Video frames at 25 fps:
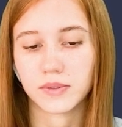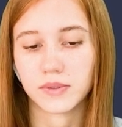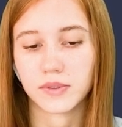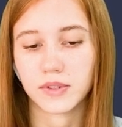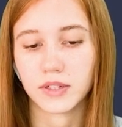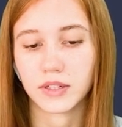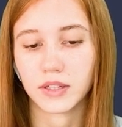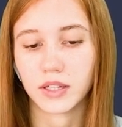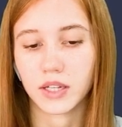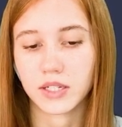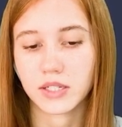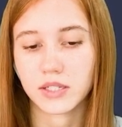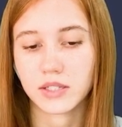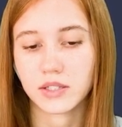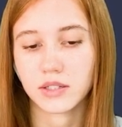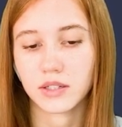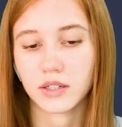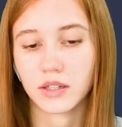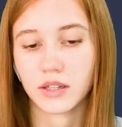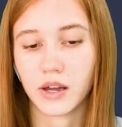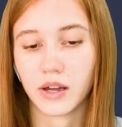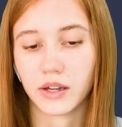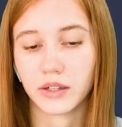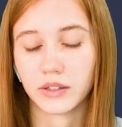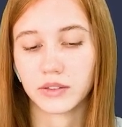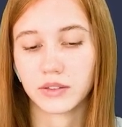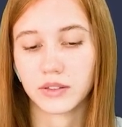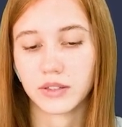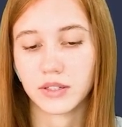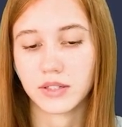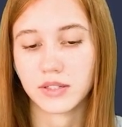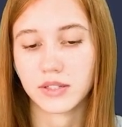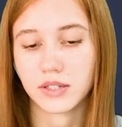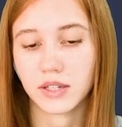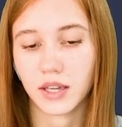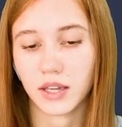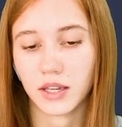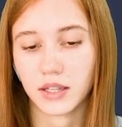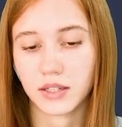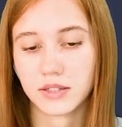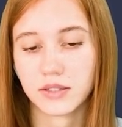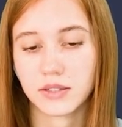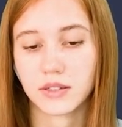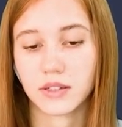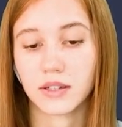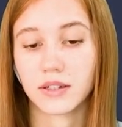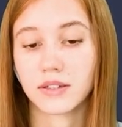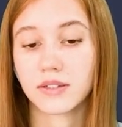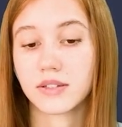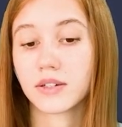the last line indicates
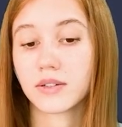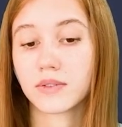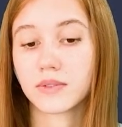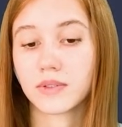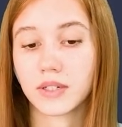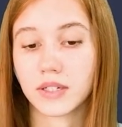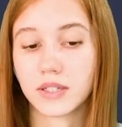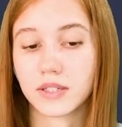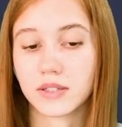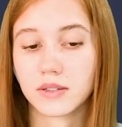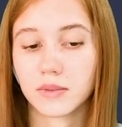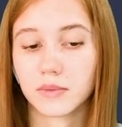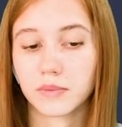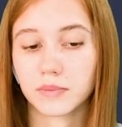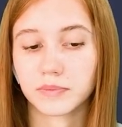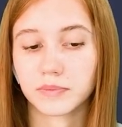a decrease.